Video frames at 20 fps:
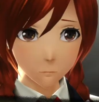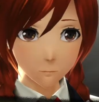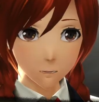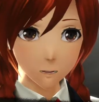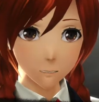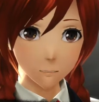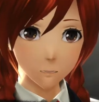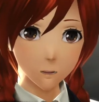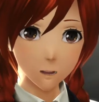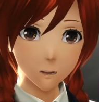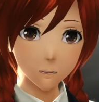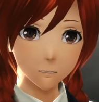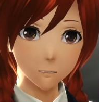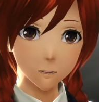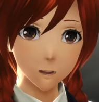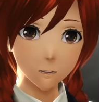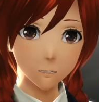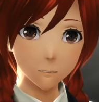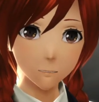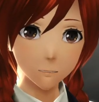Fight well,
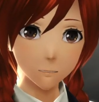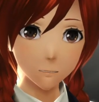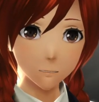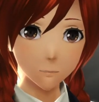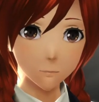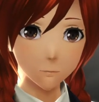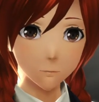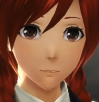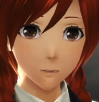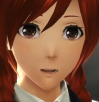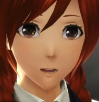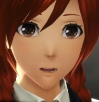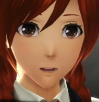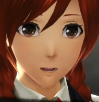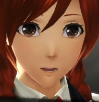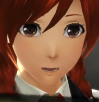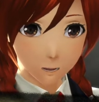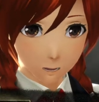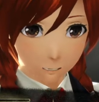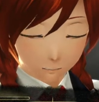Captain.
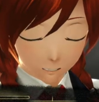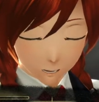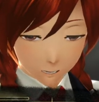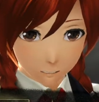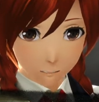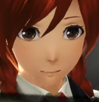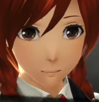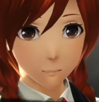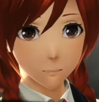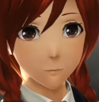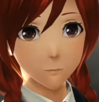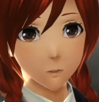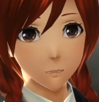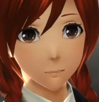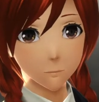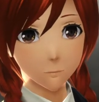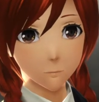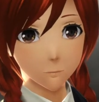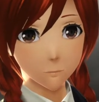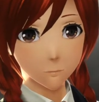Return to the den
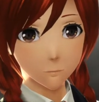safely.